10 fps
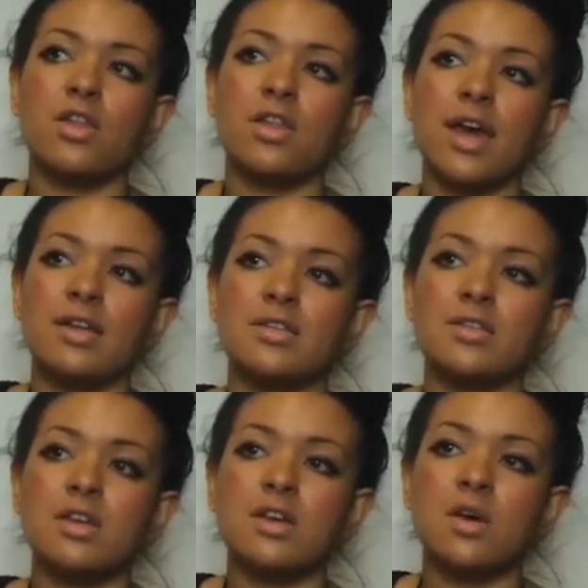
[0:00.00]

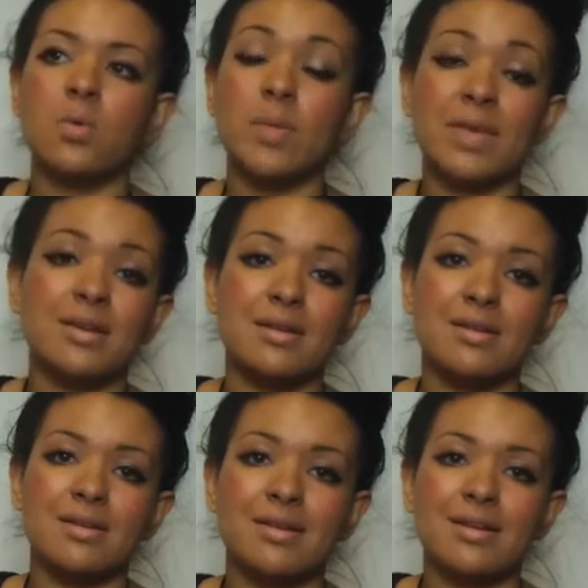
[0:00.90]
that women
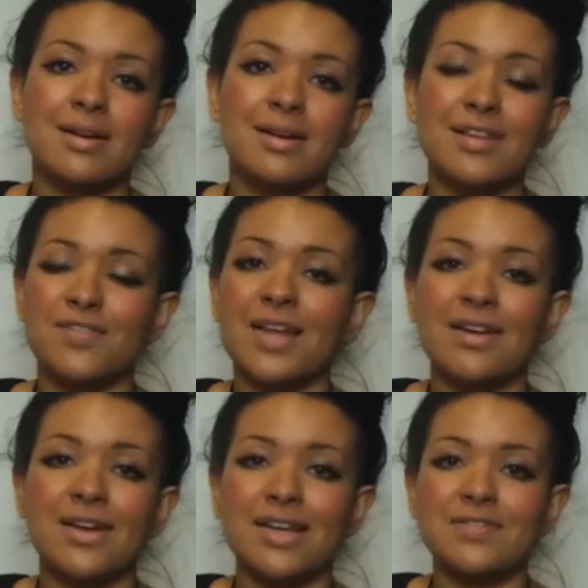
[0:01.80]
live their
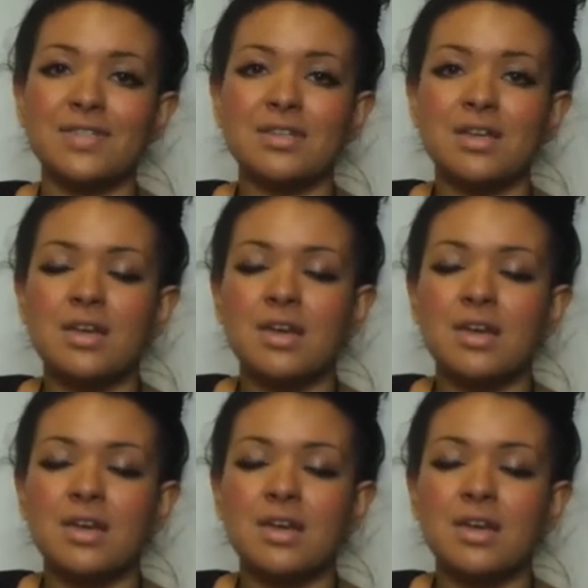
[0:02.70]
lives,